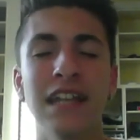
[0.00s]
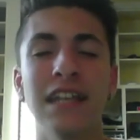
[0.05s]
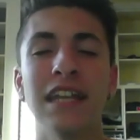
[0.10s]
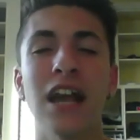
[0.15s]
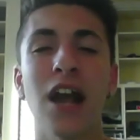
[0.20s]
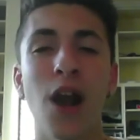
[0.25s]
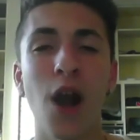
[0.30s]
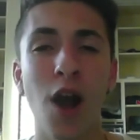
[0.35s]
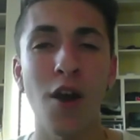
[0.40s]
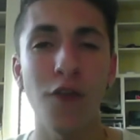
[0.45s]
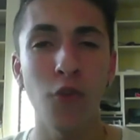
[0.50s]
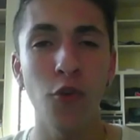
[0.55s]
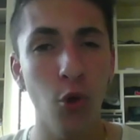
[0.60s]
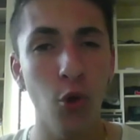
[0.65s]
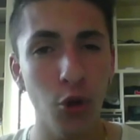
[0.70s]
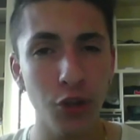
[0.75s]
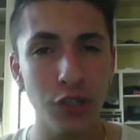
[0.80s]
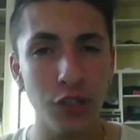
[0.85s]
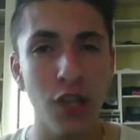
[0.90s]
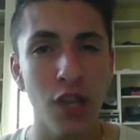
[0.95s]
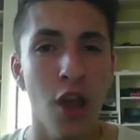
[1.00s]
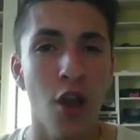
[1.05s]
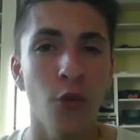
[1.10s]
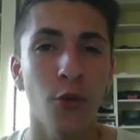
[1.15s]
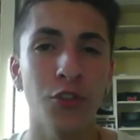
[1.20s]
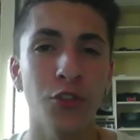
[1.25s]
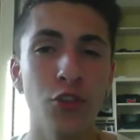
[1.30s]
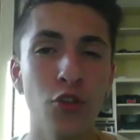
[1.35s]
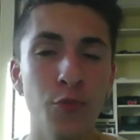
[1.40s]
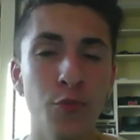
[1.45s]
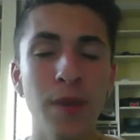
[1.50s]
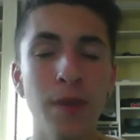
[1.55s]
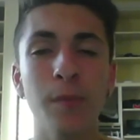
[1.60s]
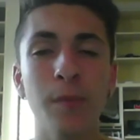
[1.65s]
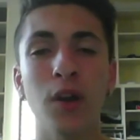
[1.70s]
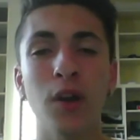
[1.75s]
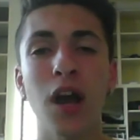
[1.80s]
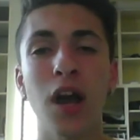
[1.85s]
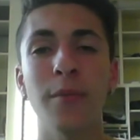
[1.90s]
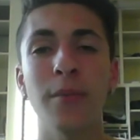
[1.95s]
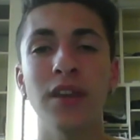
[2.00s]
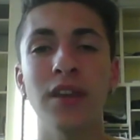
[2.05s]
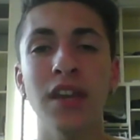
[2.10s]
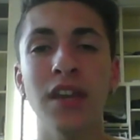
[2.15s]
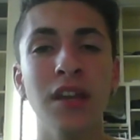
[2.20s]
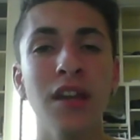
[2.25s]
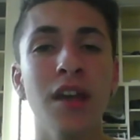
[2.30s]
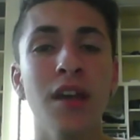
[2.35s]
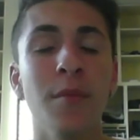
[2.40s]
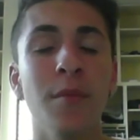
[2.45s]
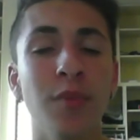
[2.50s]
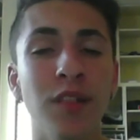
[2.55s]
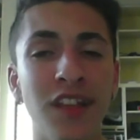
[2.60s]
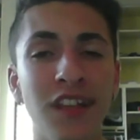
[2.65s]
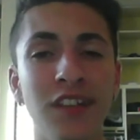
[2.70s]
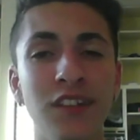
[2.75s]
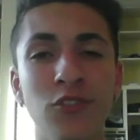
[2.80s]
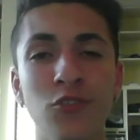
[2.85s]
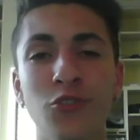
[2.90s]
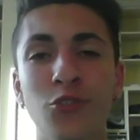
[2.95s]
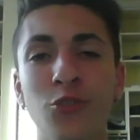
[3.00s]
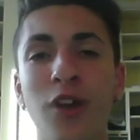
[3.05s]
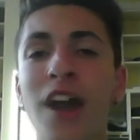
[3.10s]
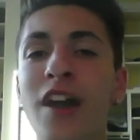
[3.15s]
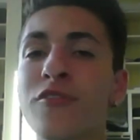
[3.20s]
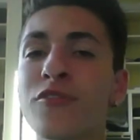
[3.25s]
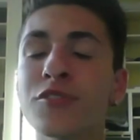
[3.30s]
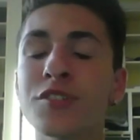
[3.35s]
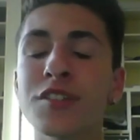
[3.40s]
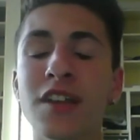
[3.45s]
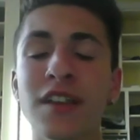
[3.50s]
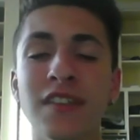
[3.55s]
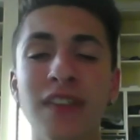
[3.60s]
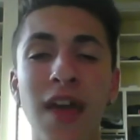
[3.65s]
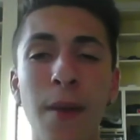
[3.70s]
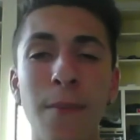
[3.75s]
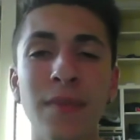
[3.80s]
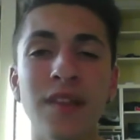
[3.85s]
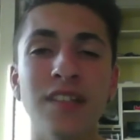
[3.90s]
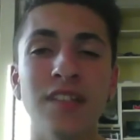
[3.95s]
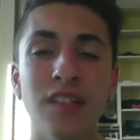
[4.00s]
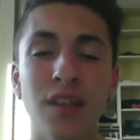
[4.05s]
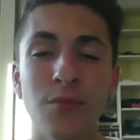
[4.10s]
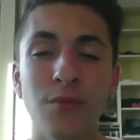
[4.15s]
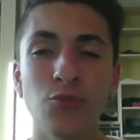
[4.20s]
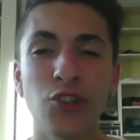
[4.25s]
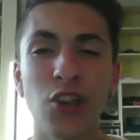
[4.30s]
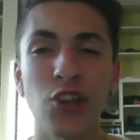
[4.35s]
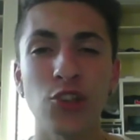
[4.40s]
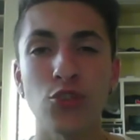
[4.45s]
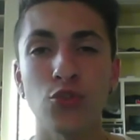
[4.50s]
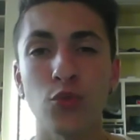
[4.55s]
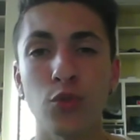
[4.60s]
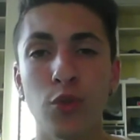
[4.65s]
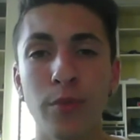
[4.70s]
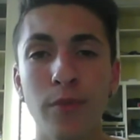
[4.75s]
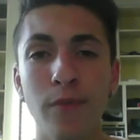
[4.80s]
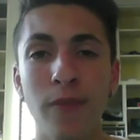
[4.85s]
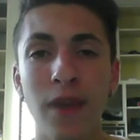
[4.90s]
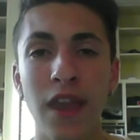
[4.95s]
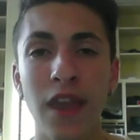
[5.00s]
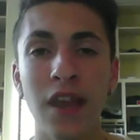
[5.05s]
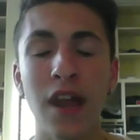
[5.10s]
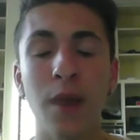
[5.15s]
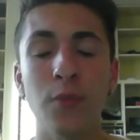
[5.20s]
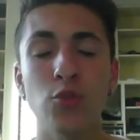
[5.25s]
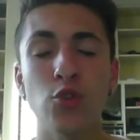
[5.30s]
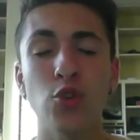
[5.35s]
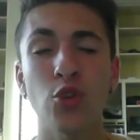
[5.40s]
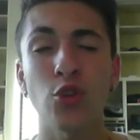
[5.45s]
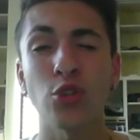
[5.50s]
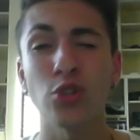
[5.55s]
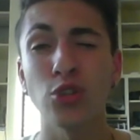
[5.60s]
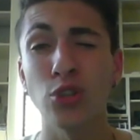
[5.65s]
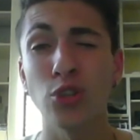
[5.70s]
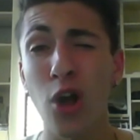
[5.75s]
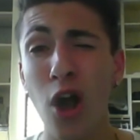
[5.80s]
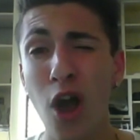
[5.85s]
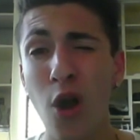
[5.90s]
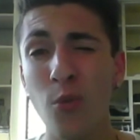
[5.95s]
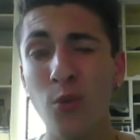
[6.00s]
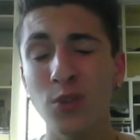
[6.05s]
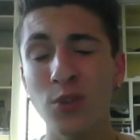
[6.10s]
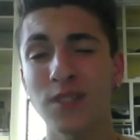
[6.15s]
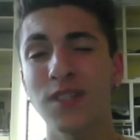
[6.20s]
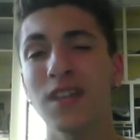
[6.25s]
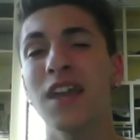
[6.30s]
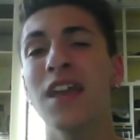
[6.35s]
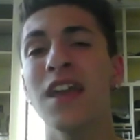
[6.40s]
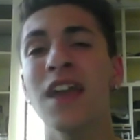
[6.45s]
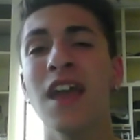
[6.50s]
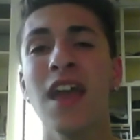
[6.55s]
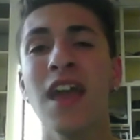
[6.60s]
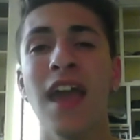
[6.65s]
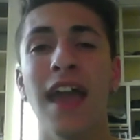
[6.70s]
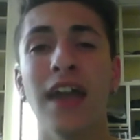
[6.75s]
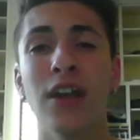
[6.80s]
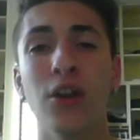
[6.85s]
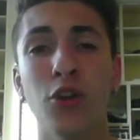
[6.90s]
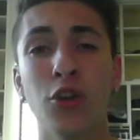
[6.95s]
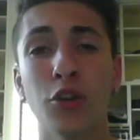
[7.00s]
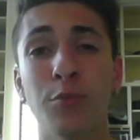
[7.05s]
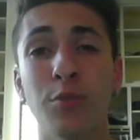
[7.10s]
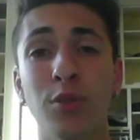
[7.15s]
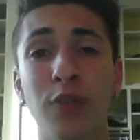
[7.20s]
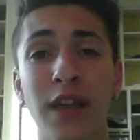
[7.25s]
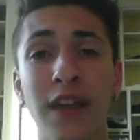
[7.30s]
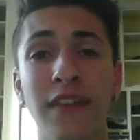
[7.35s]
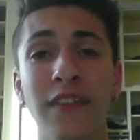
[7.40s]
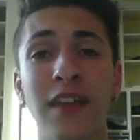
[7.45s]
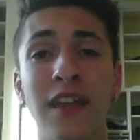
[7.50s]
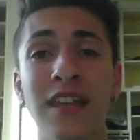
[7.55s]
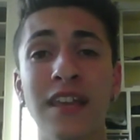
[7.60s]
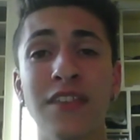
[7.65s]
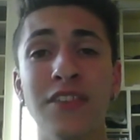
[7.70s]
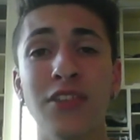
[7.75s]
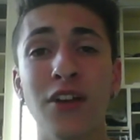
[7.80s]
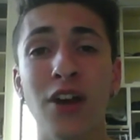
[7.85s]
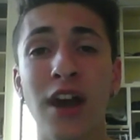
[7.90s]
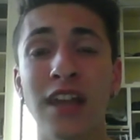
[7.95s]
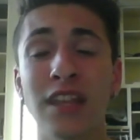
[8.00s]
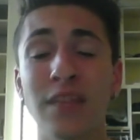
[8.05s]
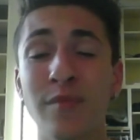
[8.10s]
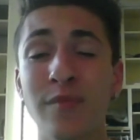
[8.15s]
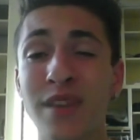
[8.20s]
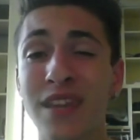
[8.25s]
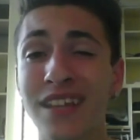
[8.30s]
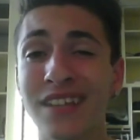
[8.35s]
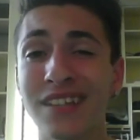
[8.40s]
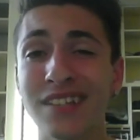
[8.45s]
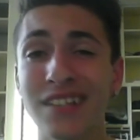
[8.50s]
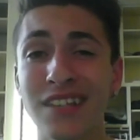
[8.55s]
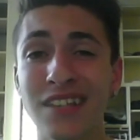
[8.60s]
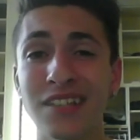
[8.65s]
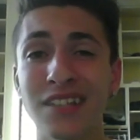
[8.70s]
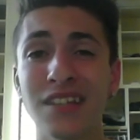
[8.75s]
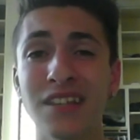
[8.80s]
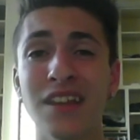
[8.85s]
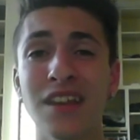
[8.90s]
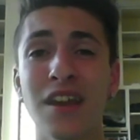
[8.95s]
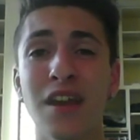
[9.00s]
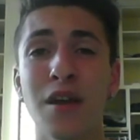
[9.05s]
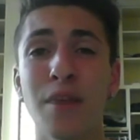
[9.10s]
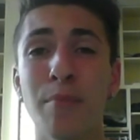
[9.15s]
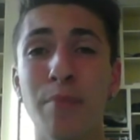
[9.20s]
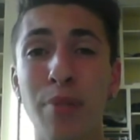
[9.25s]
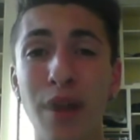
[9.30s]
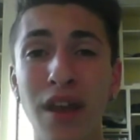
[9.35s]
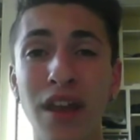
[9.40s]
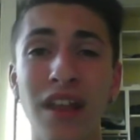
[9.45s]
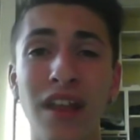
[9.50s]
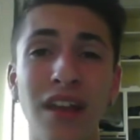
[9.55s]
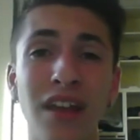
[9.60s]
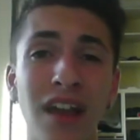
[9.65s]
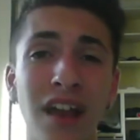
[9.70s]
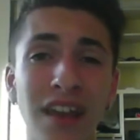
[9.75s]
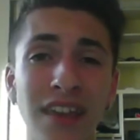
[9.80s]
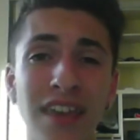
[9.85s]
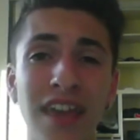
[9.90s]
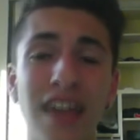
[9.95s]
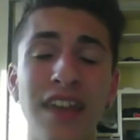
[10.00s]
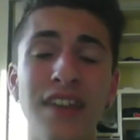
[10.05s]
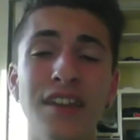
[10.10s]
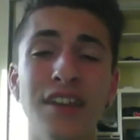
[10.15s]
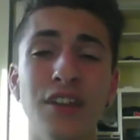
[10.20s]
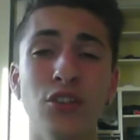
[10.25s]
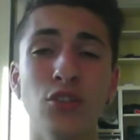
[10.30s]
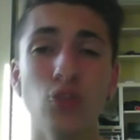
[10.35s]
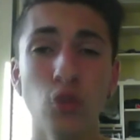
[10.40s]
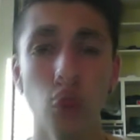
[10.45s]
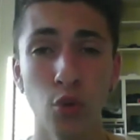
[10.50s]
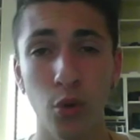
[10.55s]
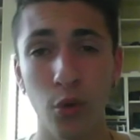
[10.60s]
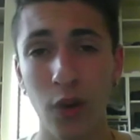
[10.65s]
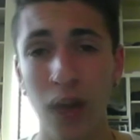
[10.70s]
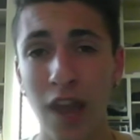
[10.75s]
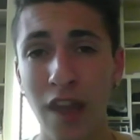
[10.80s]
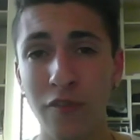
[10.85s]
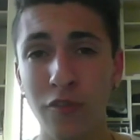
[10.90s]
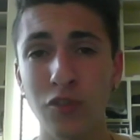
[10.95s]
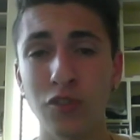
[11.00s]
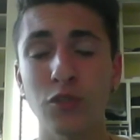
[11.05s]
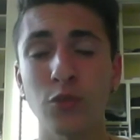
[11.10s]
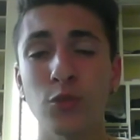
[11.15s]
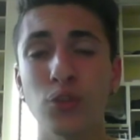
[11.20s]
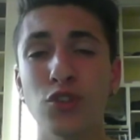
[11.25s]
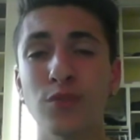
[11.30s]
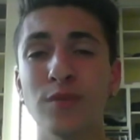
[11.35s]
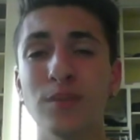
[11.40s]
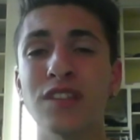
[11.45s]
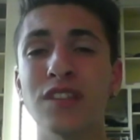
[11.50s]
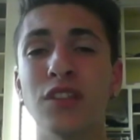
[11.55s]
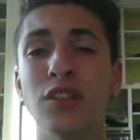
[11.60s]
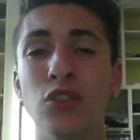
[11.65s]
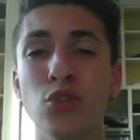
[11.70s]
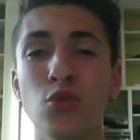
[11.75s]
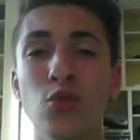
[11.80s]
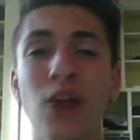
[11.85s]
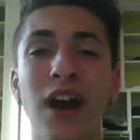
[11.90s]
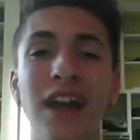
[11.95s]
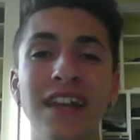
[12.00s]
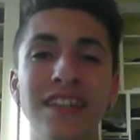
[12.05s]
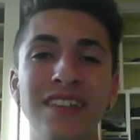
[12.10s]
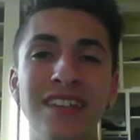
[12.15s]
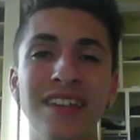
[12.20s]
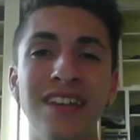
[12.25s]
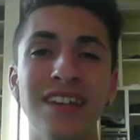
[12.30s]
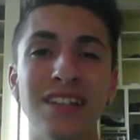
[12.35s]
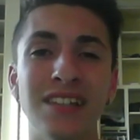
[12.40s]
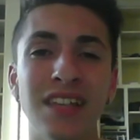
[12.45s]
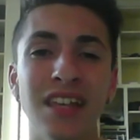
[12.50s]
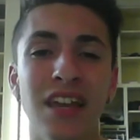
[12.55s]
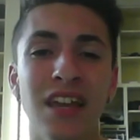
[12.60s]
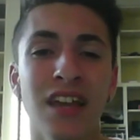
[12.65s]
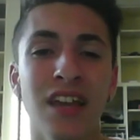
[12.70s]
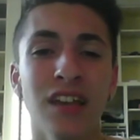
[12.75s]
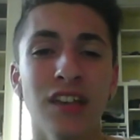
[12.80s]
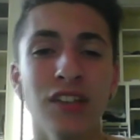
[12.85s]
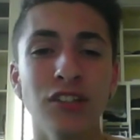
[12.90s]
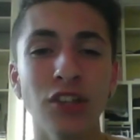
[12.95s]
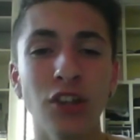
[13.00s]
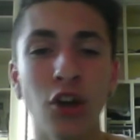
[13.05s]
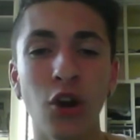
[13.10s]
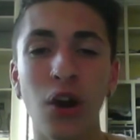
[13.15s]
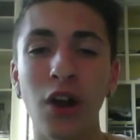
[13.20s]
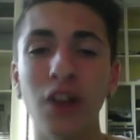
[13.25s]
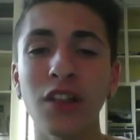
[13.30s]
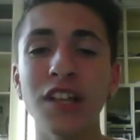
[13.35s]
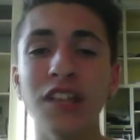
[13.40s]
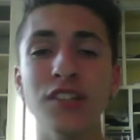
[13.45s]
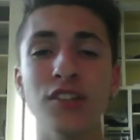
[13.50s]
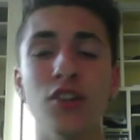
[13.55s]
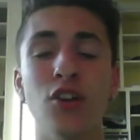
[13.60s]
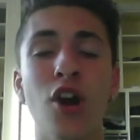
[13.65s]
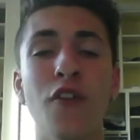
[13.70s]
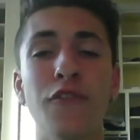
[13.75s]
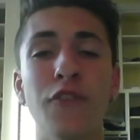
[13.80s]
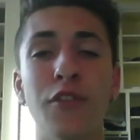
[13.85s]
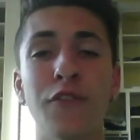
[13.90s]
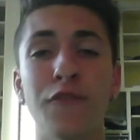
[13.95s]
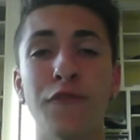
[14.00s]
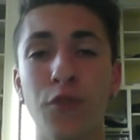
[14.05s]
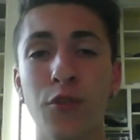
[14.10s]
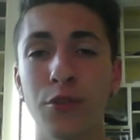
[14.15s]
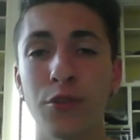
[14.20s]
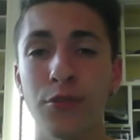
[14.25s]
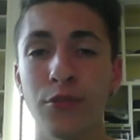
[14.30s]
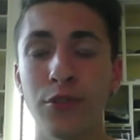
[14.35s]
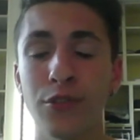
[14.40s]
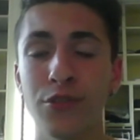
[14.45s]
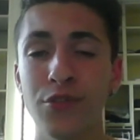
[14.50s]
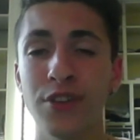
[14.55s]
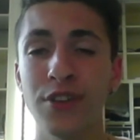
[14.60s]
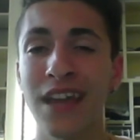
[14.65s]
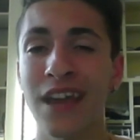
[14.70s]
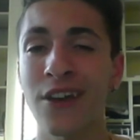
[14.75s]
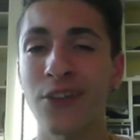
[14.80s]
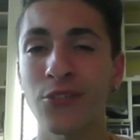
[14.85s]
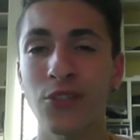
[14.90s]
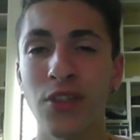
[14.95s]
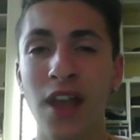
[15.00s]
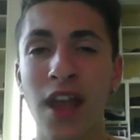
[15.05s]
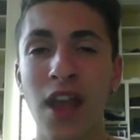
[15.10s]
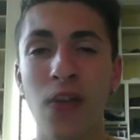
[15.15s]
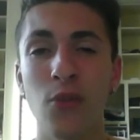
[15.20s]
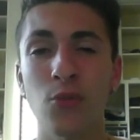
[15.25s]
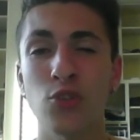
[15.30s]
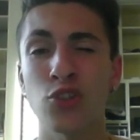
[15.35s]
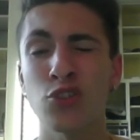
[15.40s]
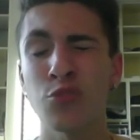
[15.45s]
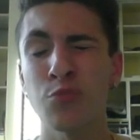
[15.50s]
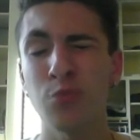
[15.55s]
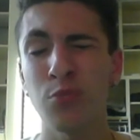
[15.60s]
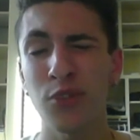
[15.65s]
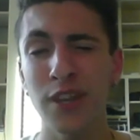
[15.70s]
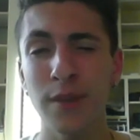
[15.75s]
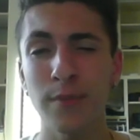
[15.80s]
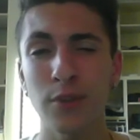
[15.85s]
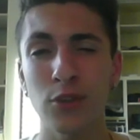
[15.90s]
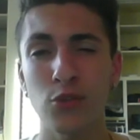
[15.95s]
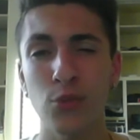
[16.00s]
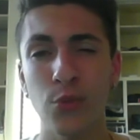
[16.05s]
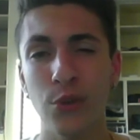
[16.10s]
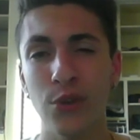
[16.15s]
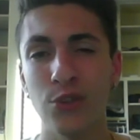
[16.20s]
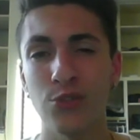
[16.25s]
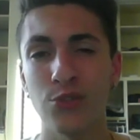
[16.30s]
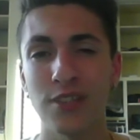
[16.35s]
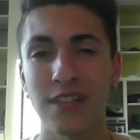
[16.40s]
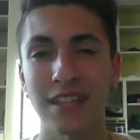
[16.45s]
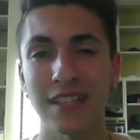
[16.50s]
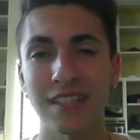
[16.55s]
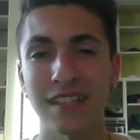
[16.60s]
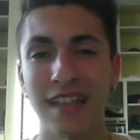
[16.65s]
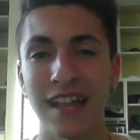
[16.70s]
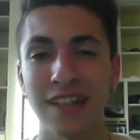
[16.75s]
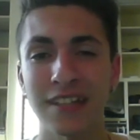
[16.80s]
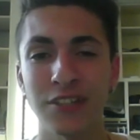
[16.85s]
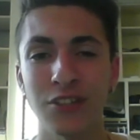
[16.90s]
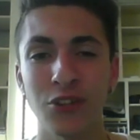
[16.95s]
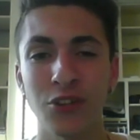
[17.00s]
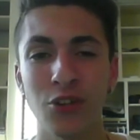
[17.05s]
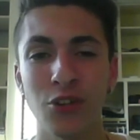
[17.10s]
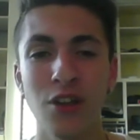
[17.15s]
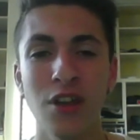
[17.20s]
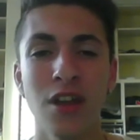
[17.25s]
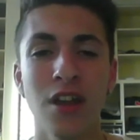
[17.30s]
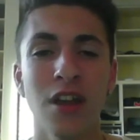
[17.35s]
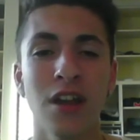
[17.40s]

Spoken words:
Now, of course, with new people coming in, plenty new arrivals, that means some changes will be made. I'm sure a lot will stay and go to plan that he thought at the beginning of the season, but again, new arrivals, which means new ideas. So let's start off with a 4-3-3 counterattack, which is pretty much what we used against Lazio.